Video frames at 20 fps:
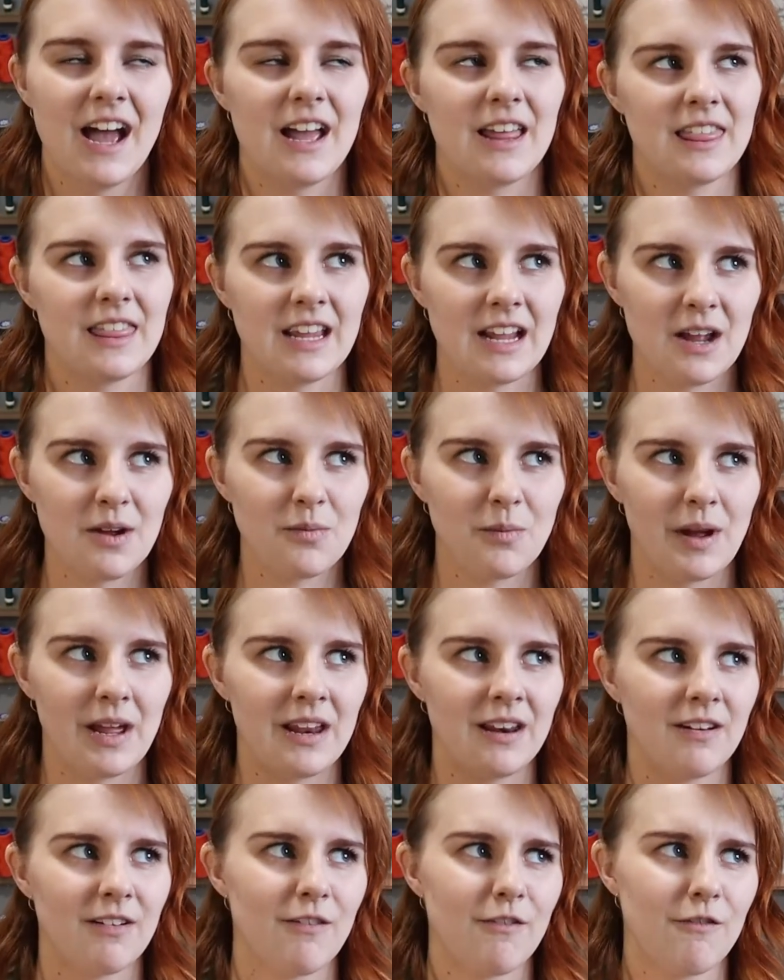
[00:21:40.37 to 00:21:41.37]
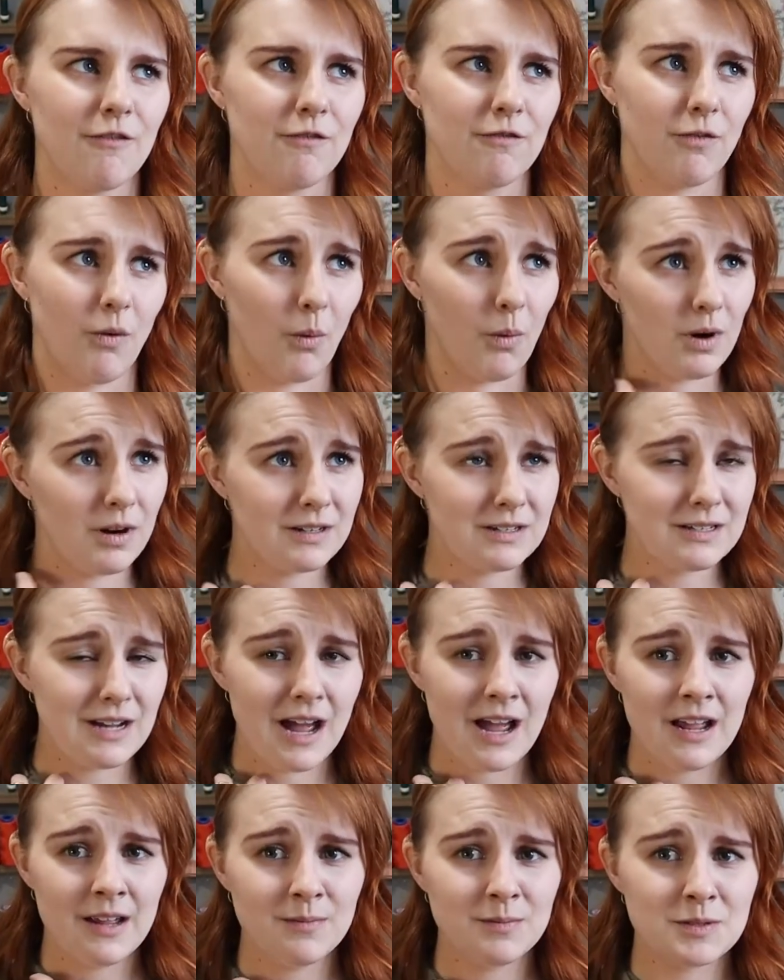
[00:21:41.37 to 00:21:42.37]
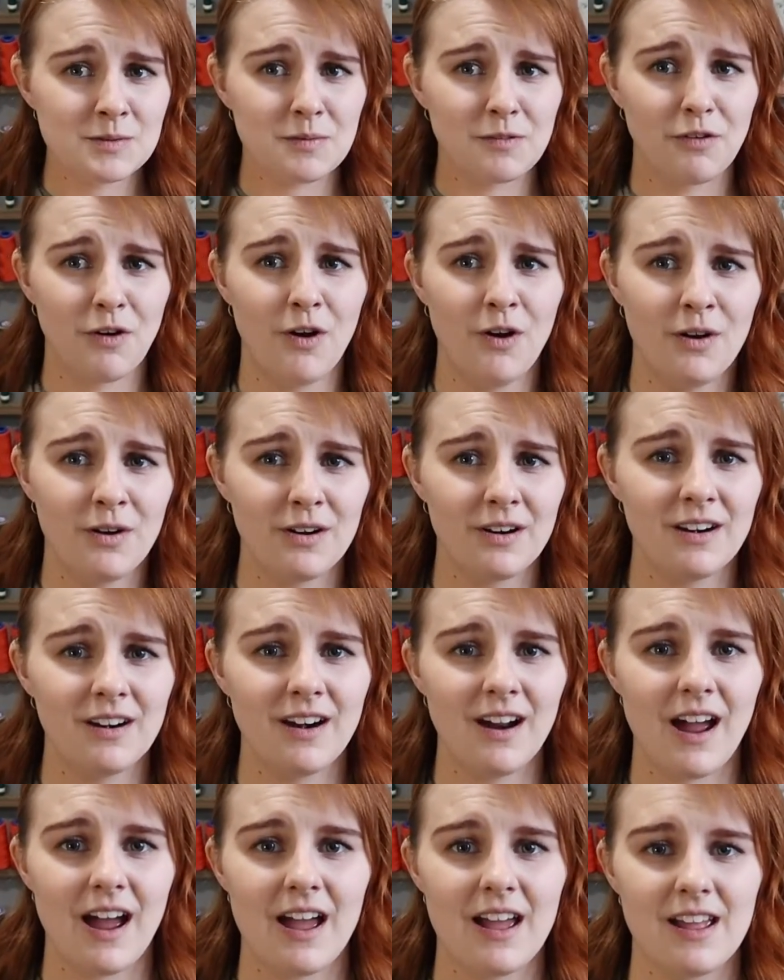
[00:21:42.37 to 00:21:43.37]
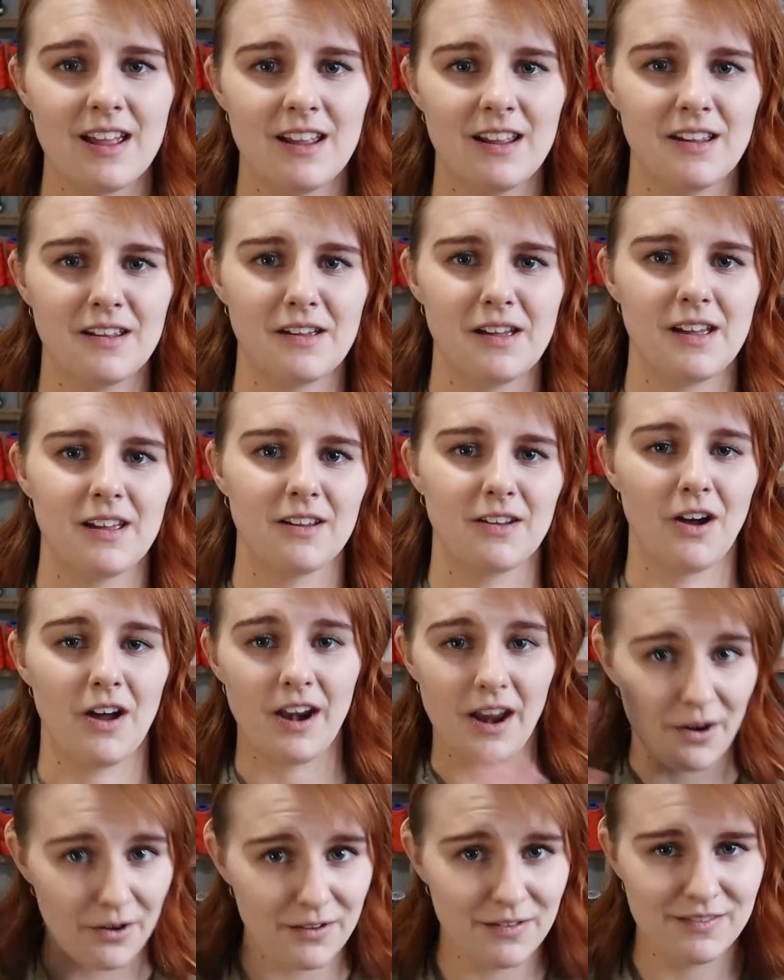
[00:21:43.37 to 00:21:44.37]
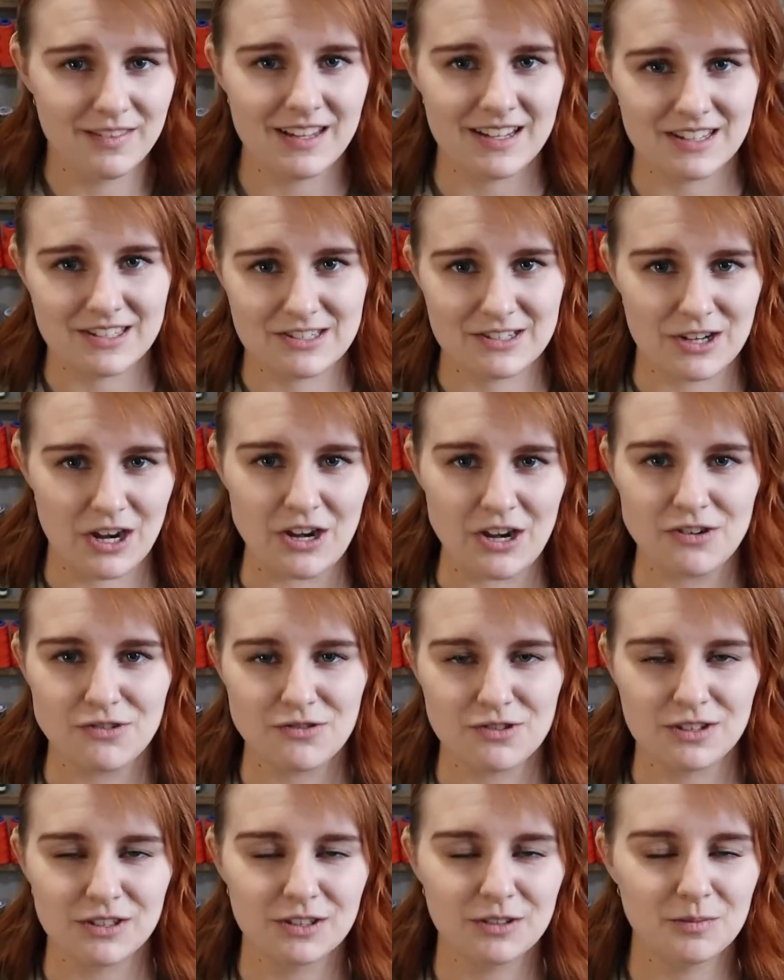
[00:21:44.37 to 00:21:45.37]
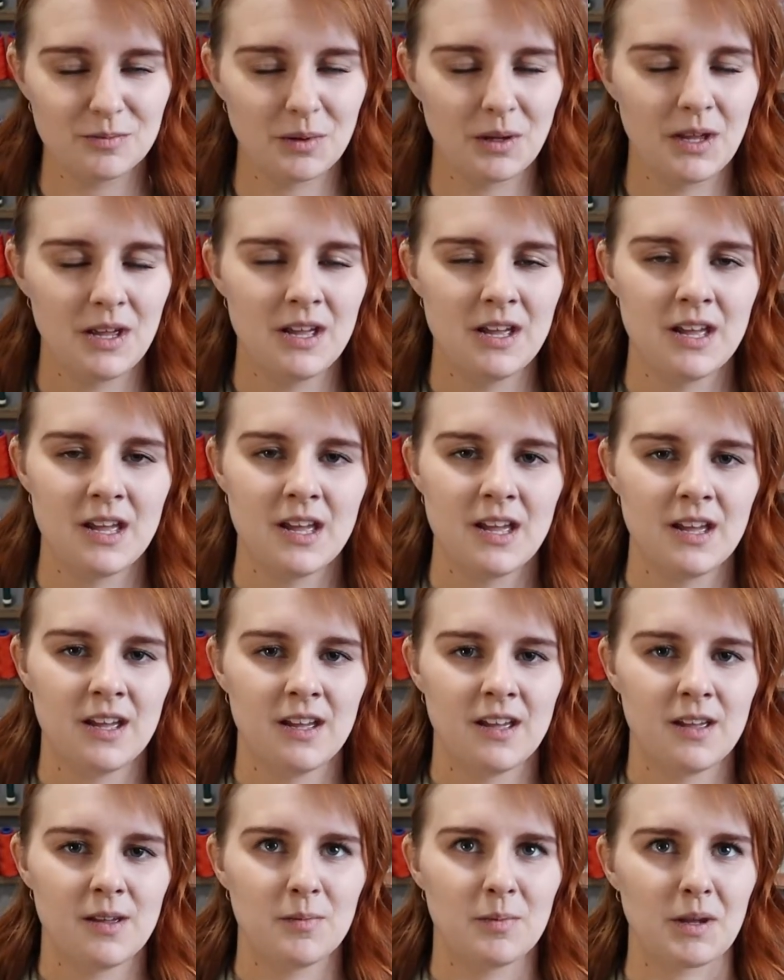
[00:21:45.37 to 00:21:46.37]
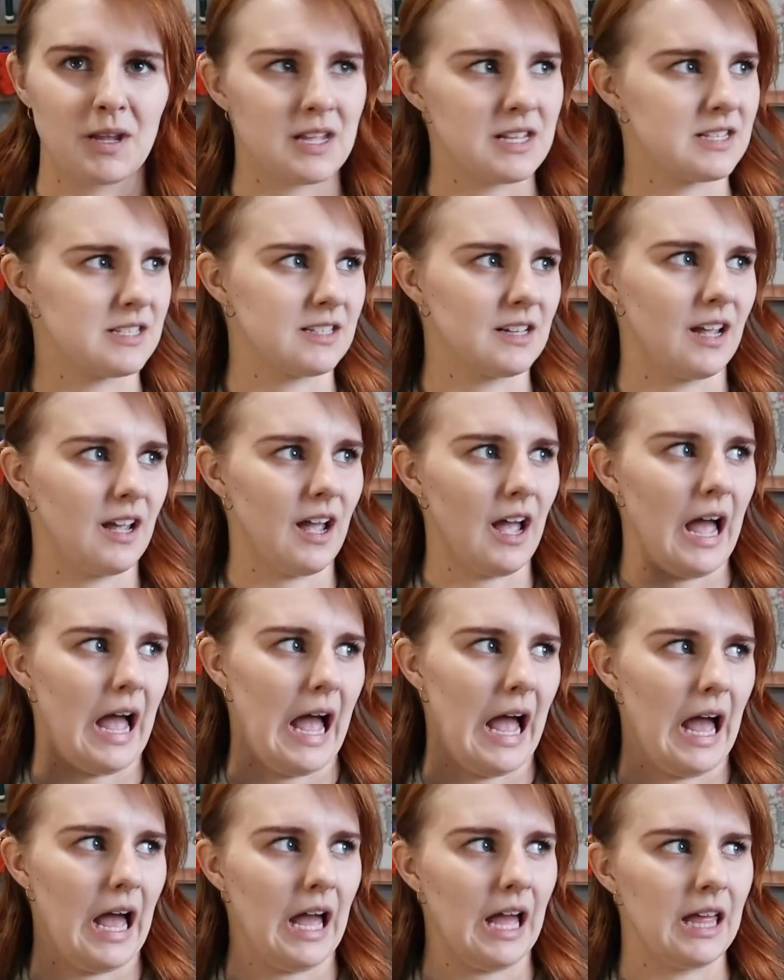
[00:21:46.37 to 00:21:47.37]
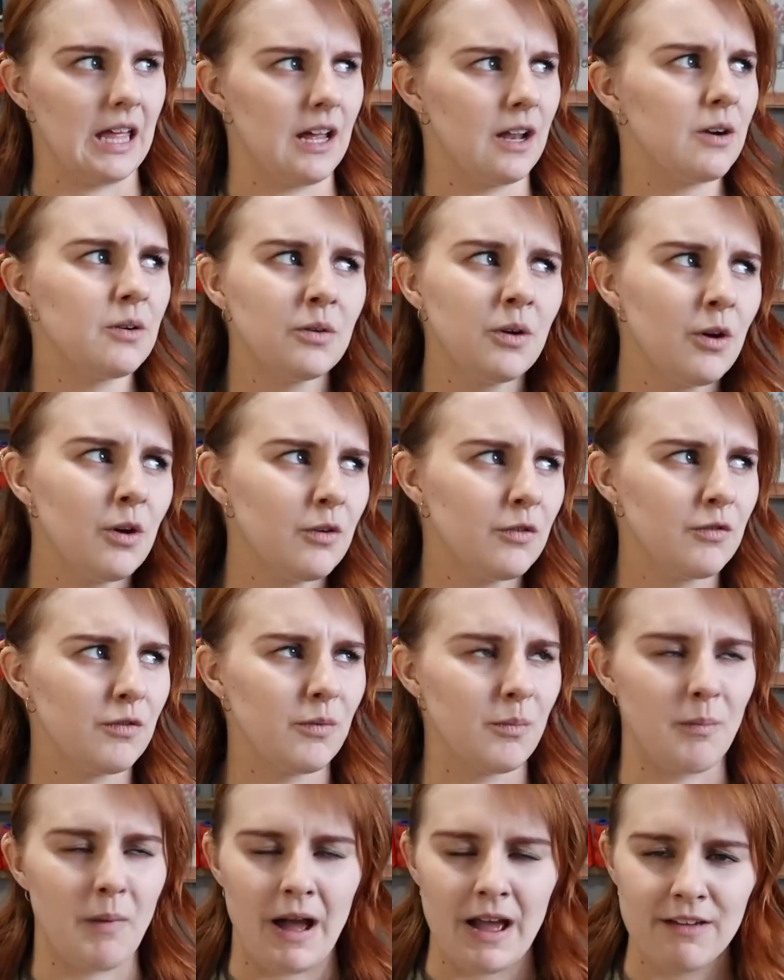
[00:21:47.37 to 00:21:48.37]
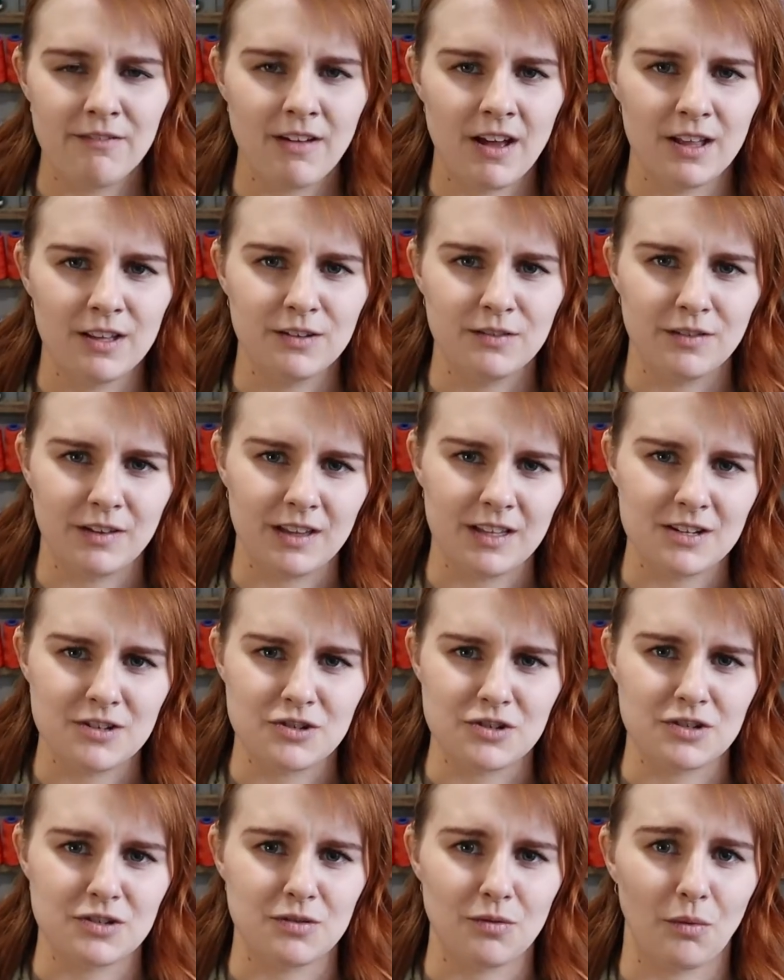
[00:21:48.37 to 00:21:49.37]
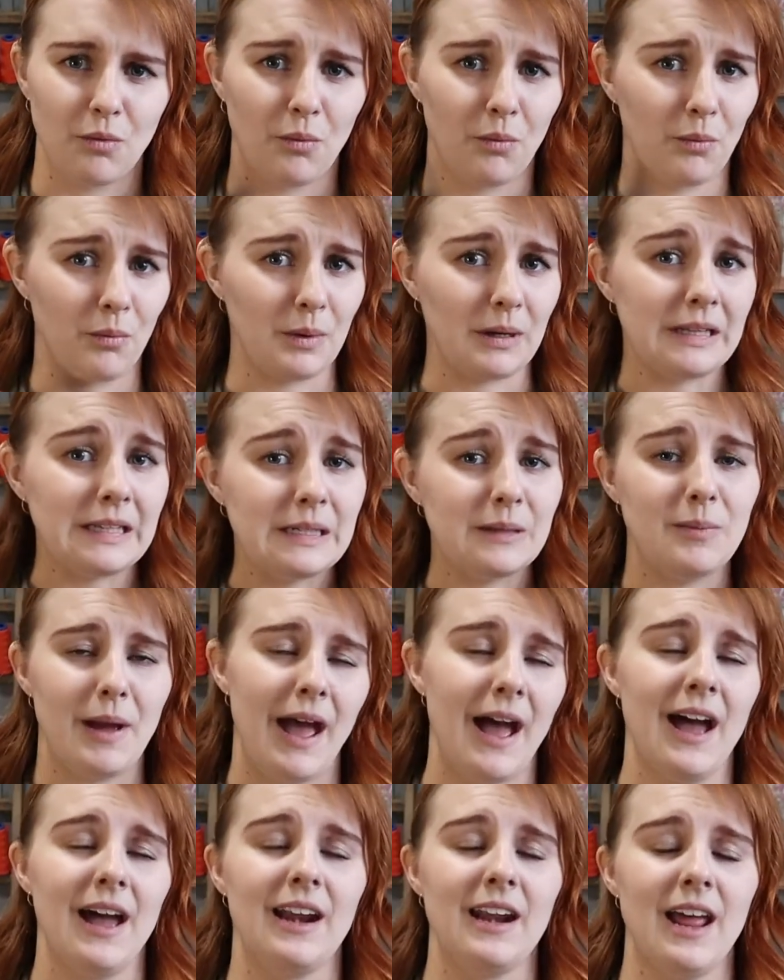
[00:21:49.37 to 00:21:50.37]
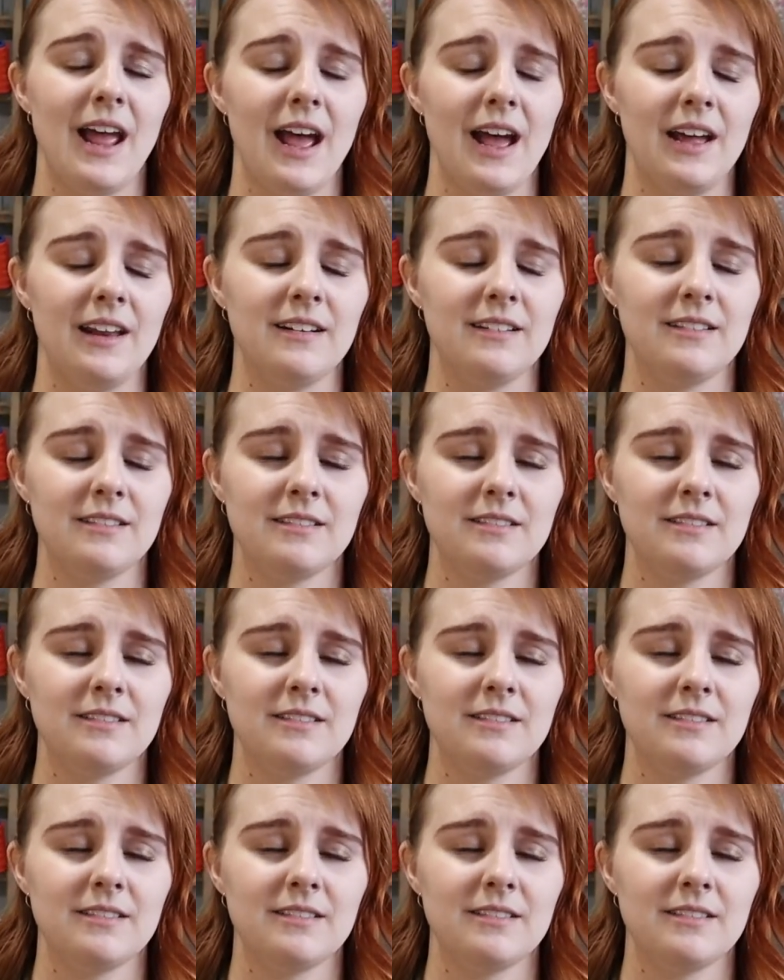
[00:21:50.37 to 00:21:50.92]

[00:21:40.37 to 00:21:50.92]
I think I went 4 times before I got out of the exchange loop, because I don't know if my Value Village is really bad at